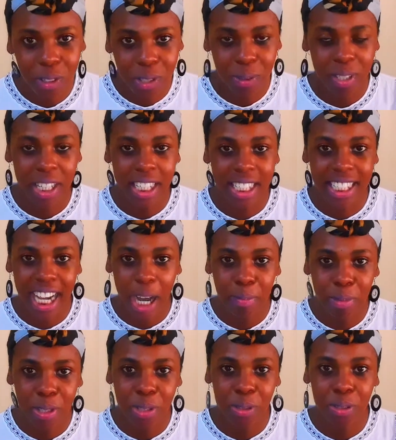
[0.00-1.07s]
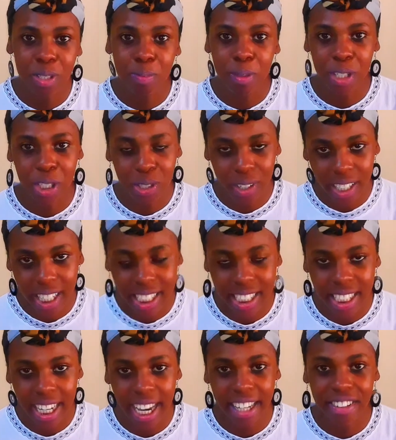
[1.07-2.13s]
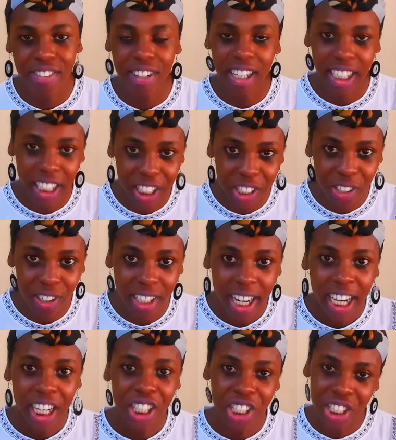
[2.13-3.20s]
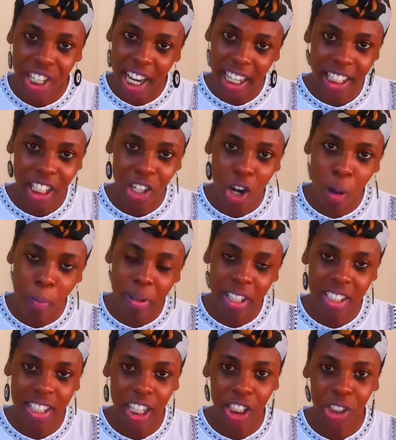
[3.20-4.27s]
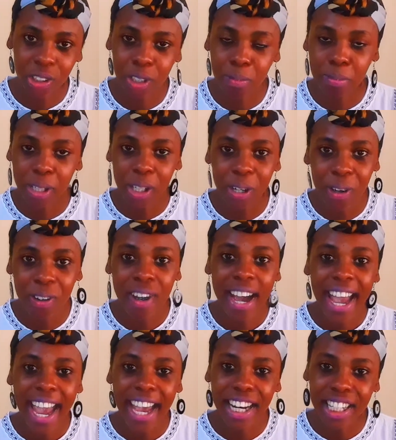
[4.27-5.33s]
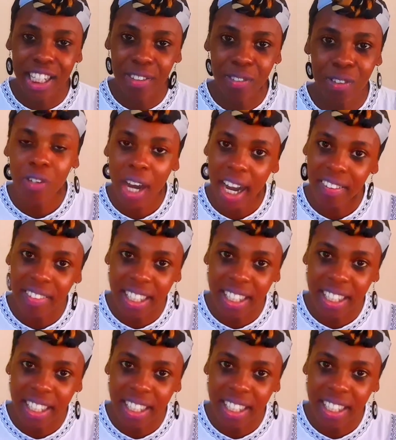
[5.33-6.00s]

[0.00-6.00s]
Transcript: when it comes to spirituality and religion. Share in the comment section below. And if you have